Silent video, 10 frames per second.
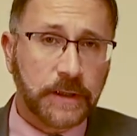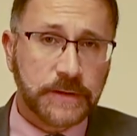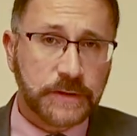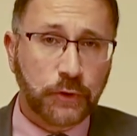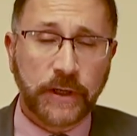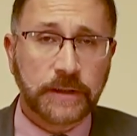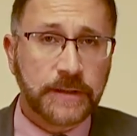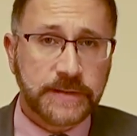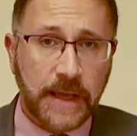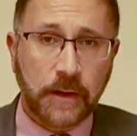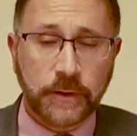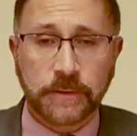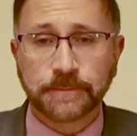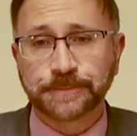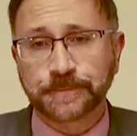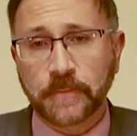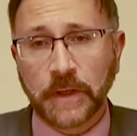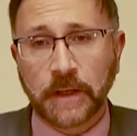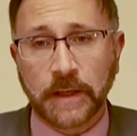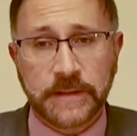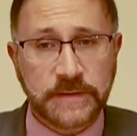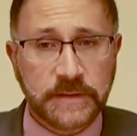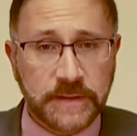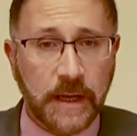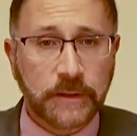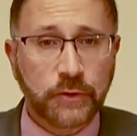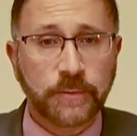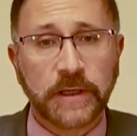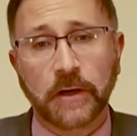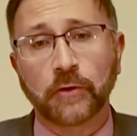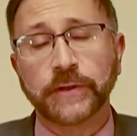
is uniquely Saudi. It is designed to meet our